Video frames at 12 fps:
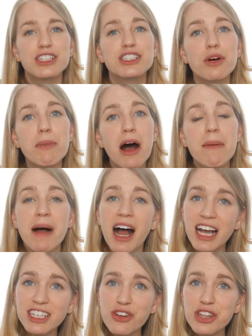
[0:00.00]
So mom,
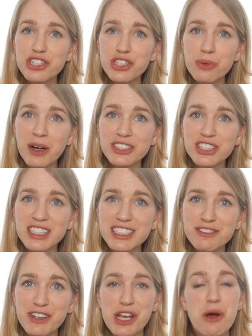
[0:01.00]
I know that you're watching
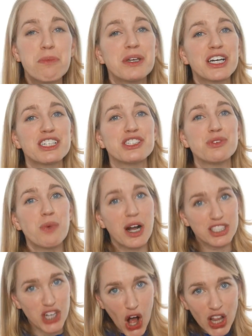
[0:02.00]
this video because you
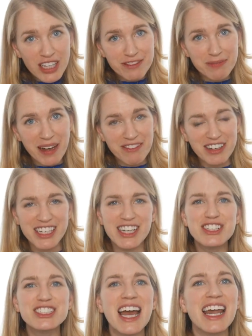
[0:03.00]
watch all of my
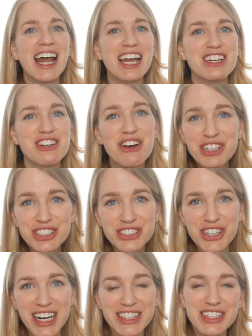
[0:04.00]
videos, and I know
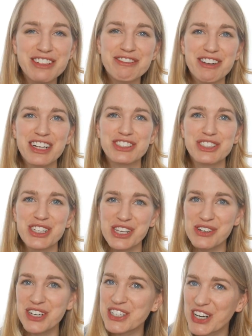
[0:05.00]
you're trying to learn French so
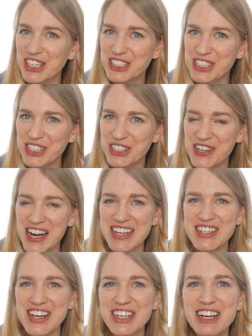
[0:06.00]
that you can talk to your
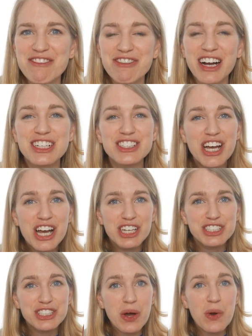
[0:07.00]
granddaughter in French.
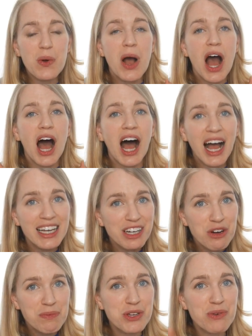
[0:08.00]
So I
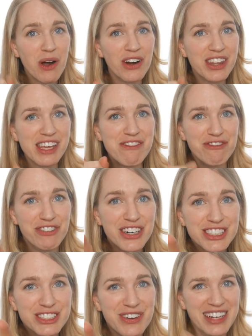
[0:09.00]
hope you are the
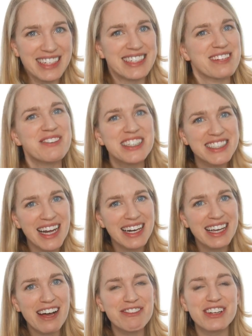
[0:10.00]
first one to be
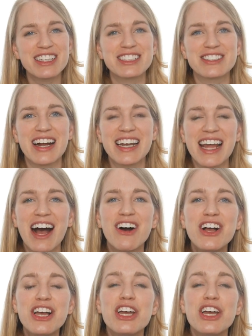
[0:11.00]
signing up for this right now.